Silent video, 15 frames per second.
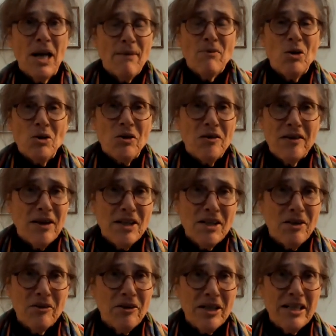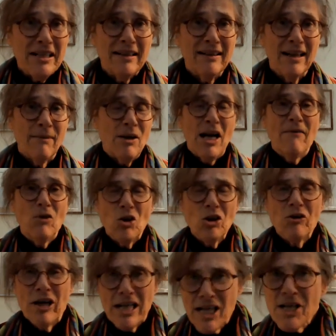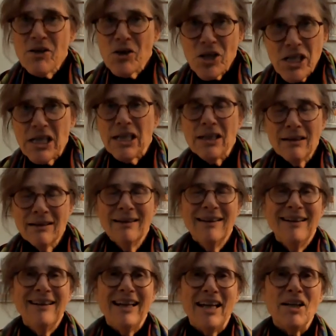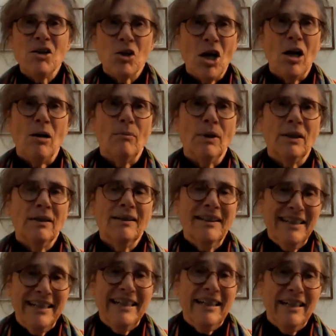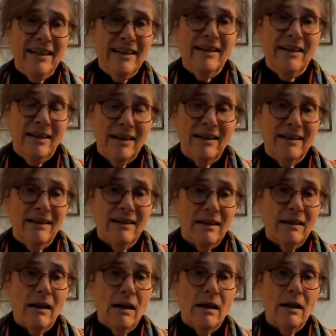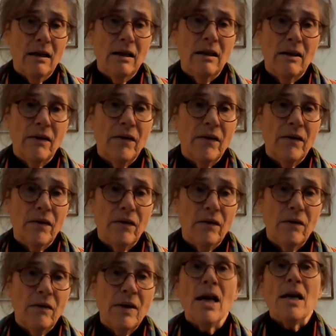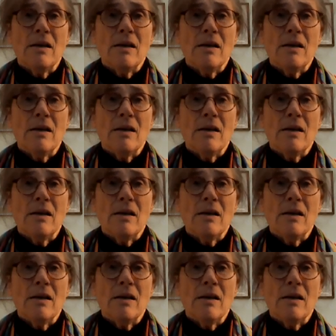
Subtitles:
I'm not a theatre critic. I mean, I've got a great interest in. But you like drama. You like drama. That was essential. Obviously.